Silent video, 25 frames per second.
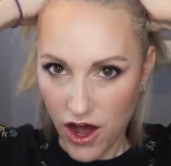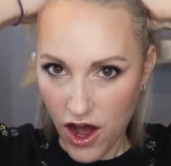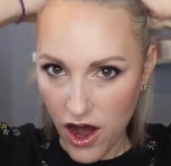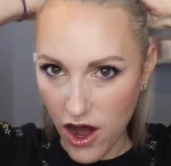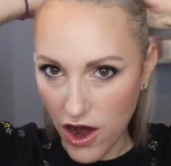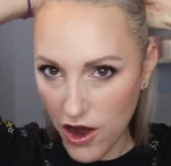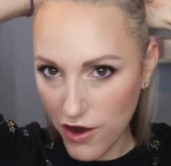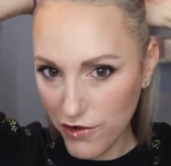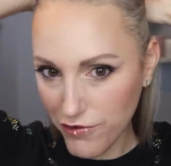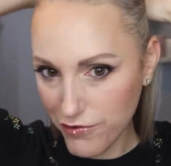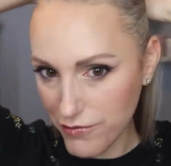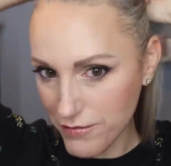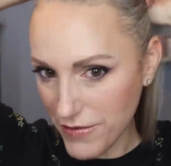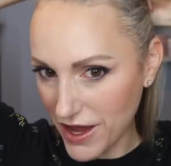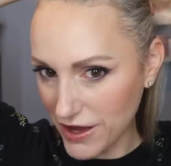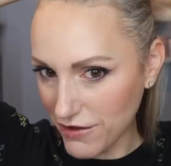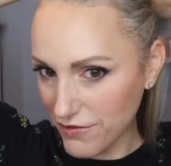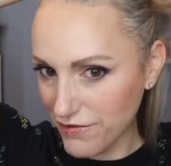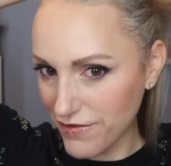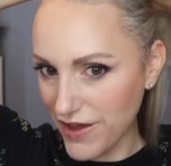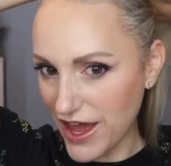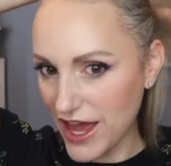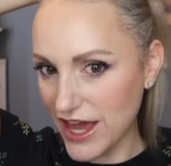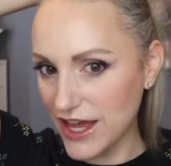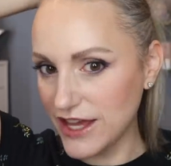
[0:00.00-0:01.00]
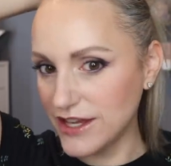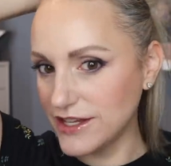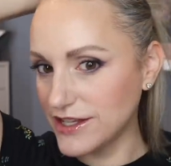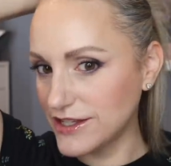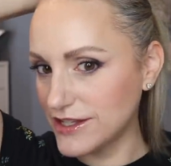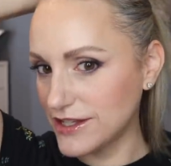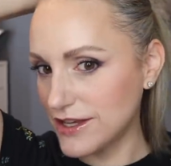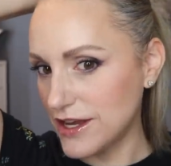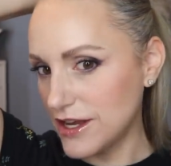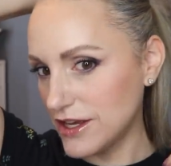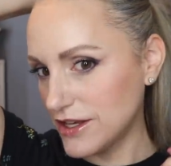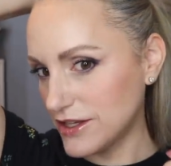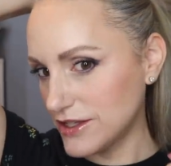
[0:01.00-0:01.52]
off my
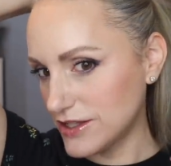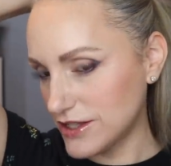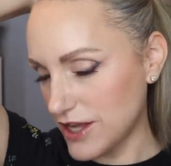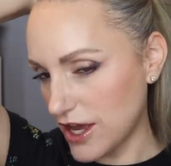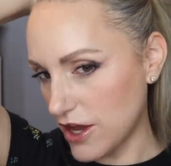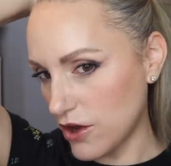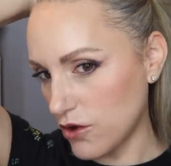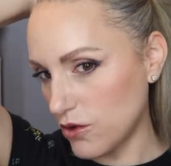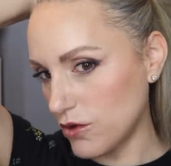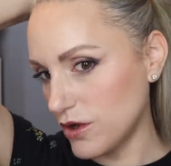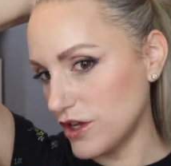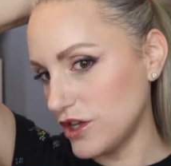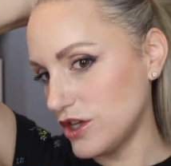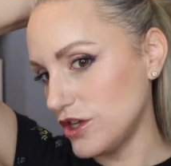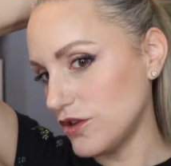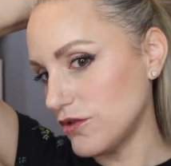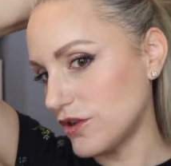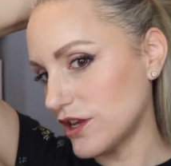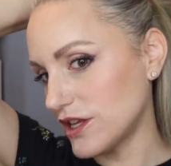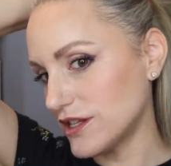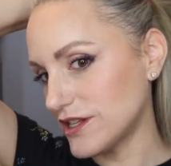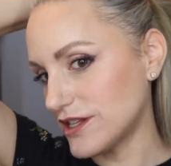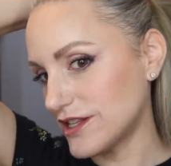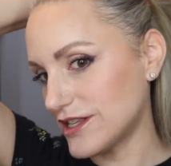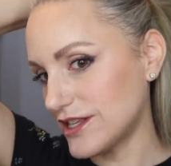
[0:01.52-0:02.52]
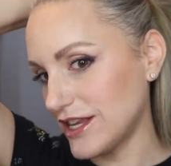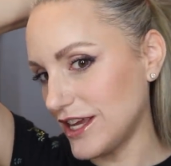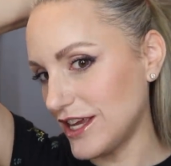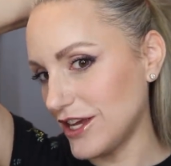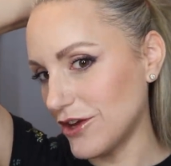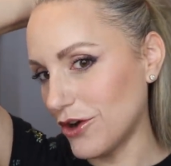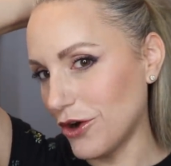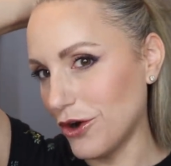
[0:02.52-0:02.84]
face so you can see